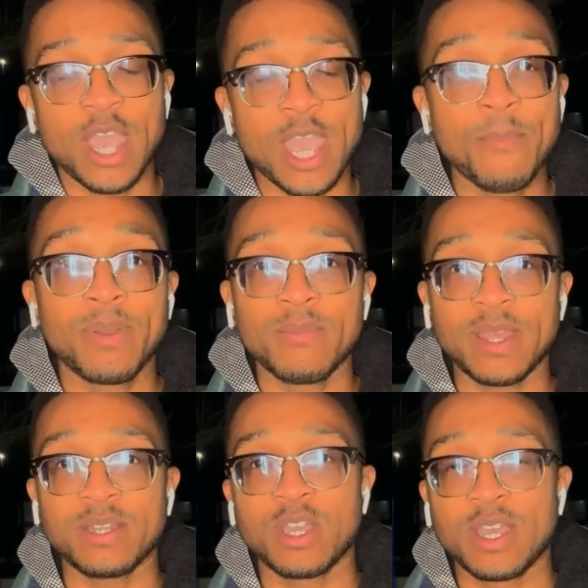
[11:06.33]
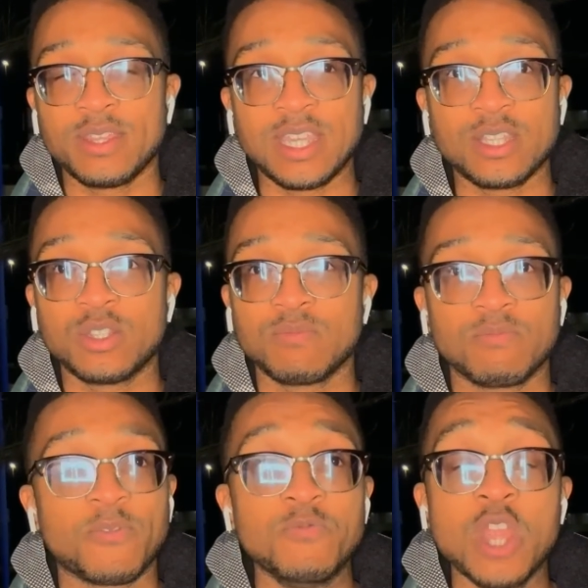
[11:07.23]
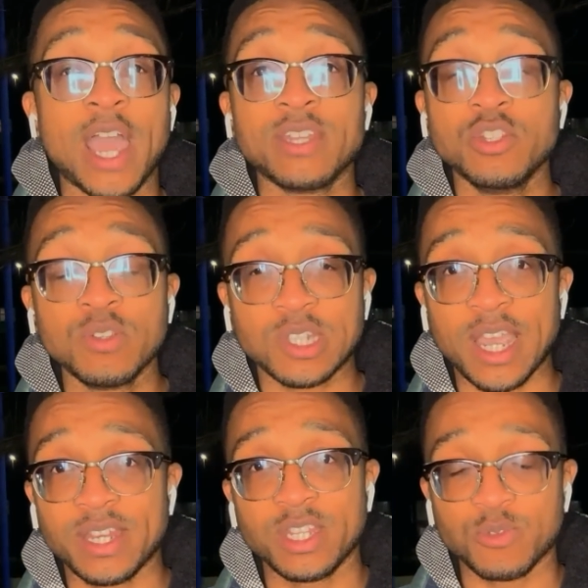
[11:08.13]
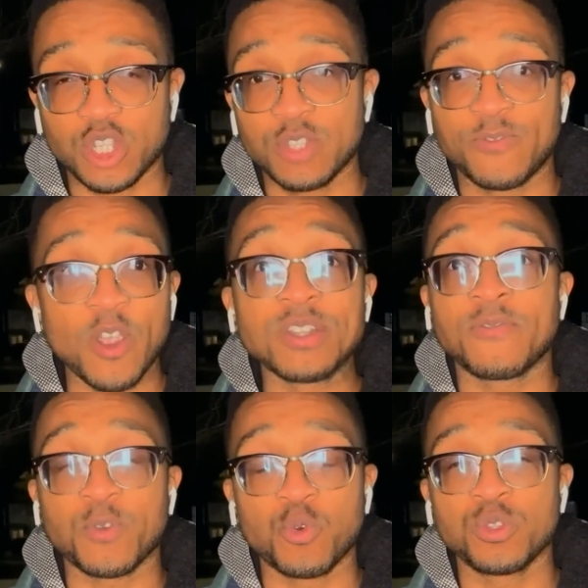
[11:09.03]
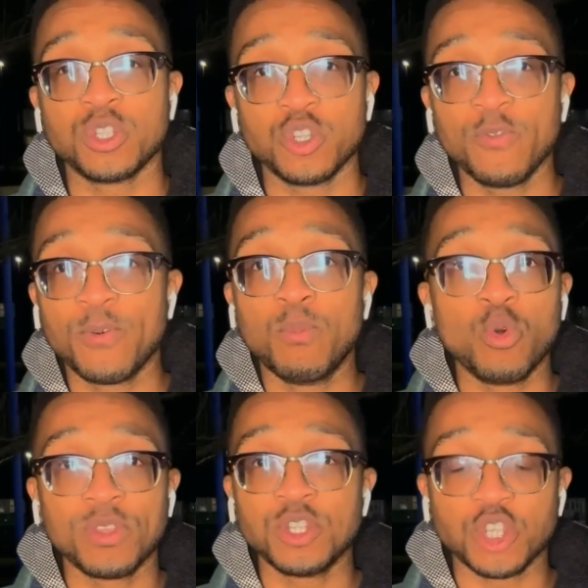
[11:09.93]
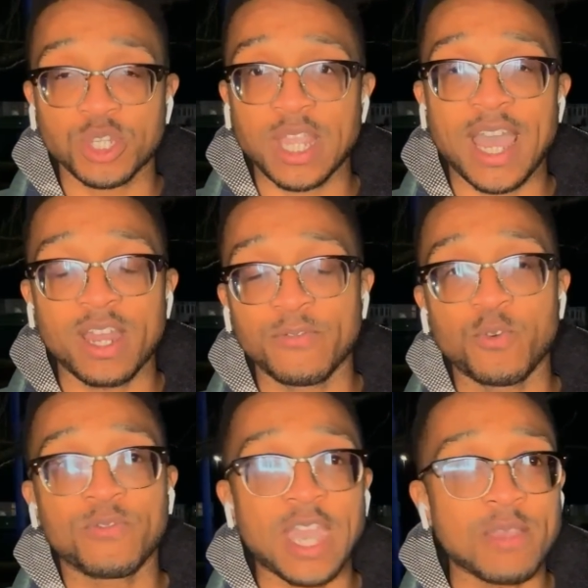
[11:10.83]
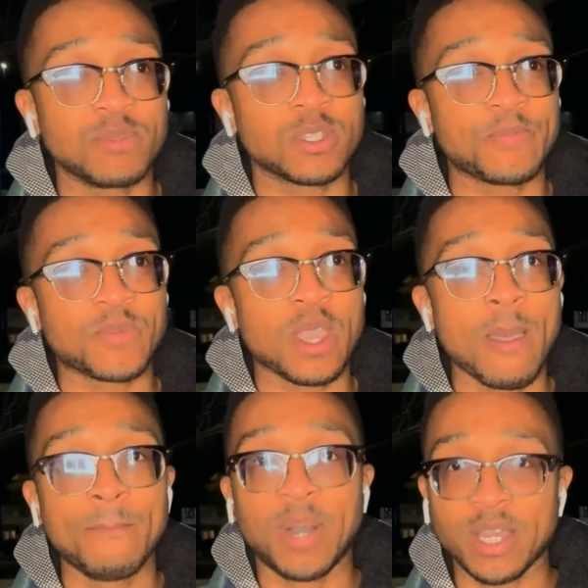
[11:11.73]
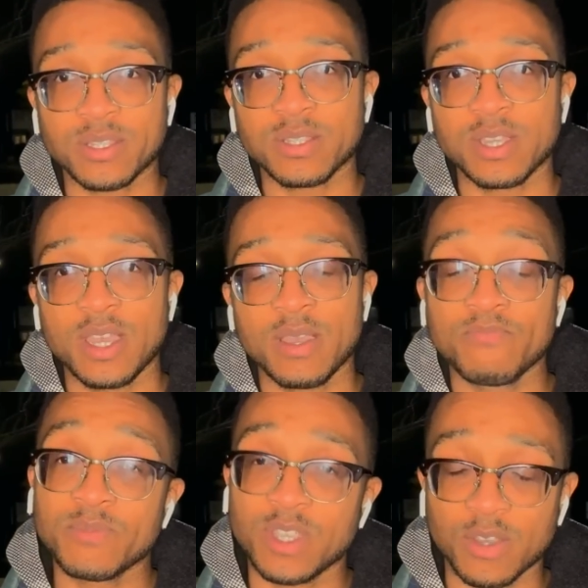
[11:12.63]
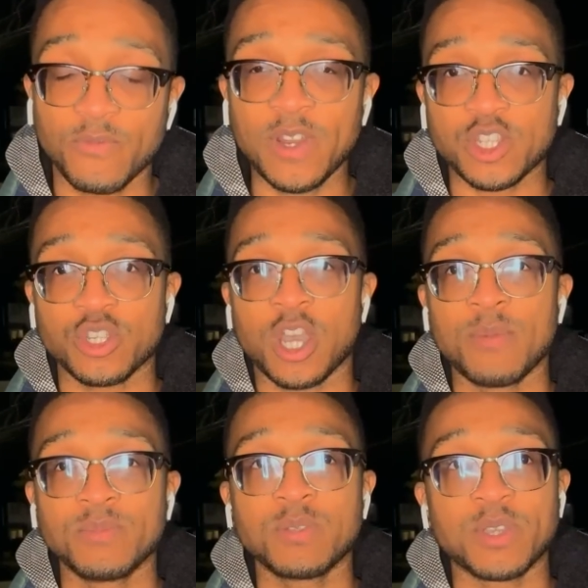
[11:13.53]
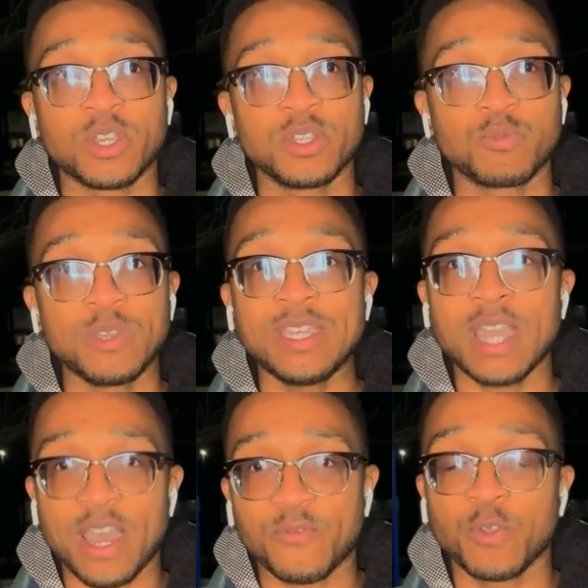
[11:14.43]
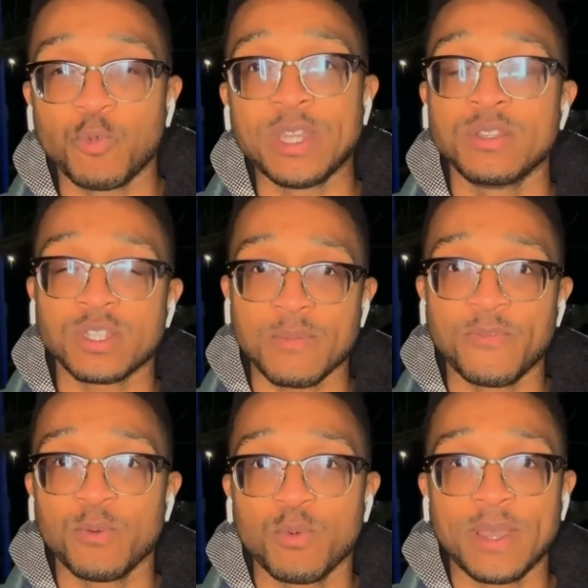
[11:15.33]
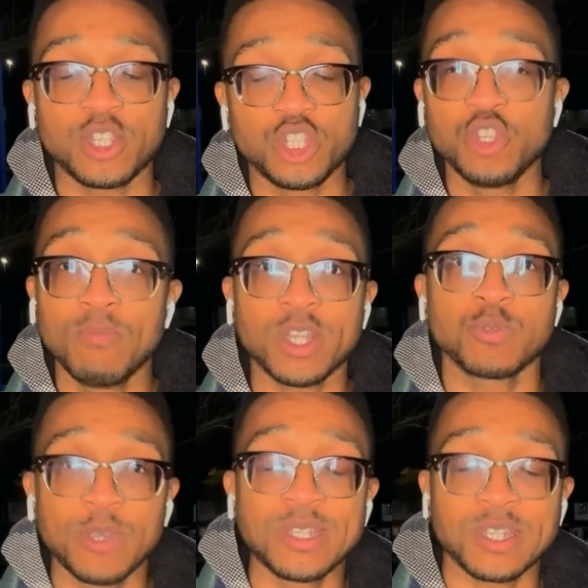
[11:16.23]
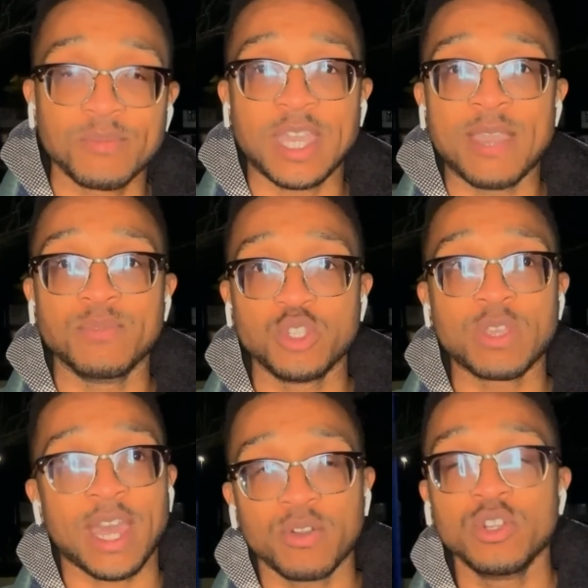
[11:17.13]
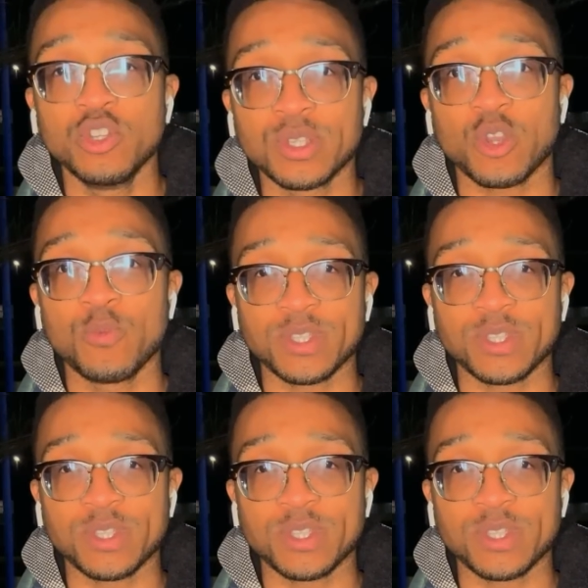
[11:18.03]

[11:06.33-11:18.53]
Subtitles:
implement these 9 new signings, which is very difficult to do for more than just a handful of games. But the confliction comes because we have to win some football matches. You must win some games. You cannot lose at home to